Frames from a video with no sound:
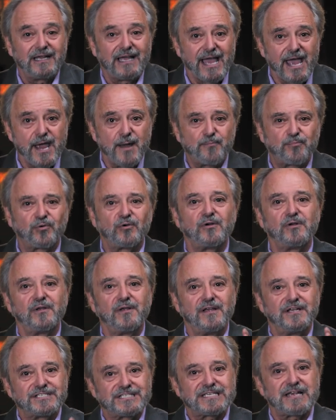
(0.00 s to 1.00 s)
April
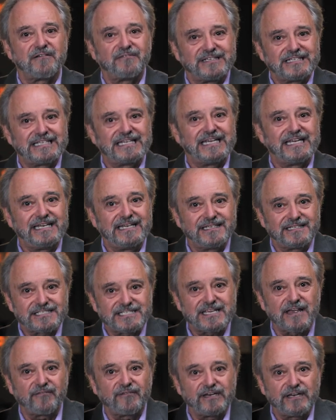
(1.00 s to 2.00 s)

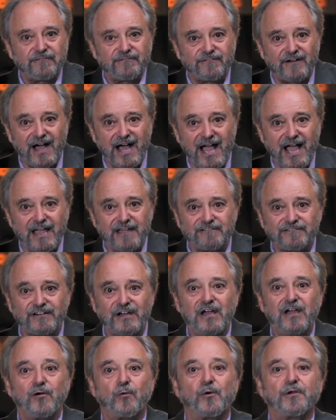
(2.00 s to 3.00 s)
1775,
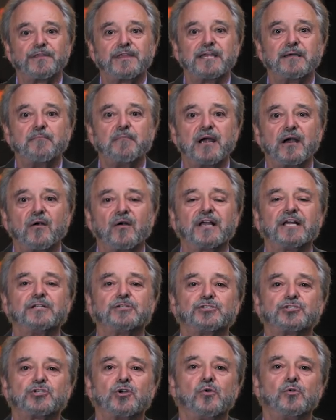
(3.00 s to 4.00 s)
where the American
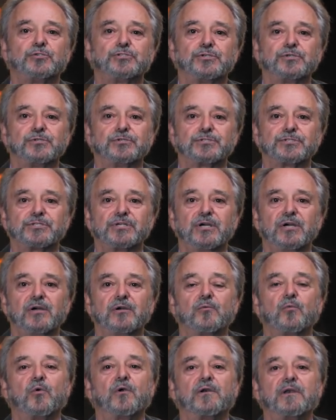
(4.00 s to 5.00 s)
soldiers
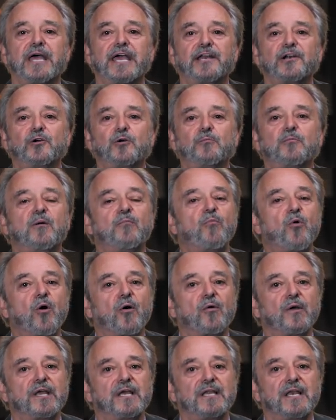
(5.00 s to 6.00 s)
were later
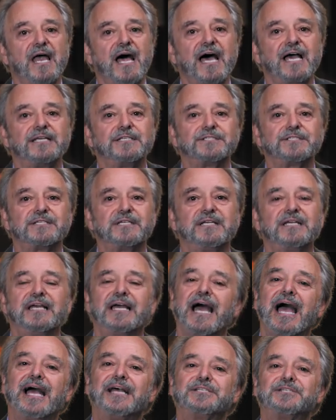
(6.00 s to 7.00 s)
memorialized
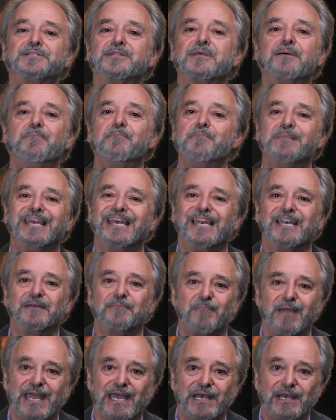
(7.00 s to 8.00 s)
as the
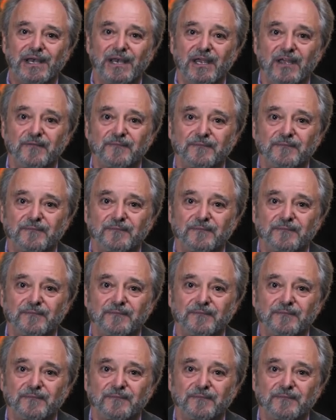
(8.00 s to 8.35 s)
Minutemen.